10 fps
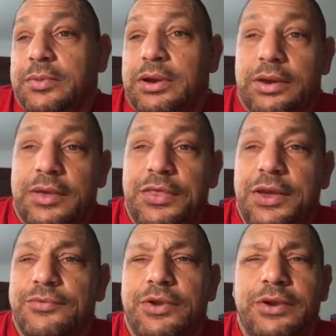I mean, I
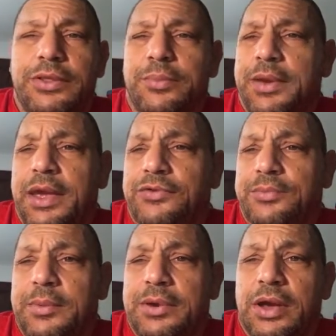think I've done it in the past,
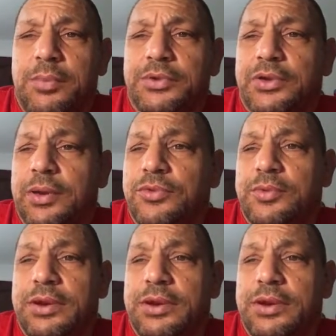maybe a couple of times,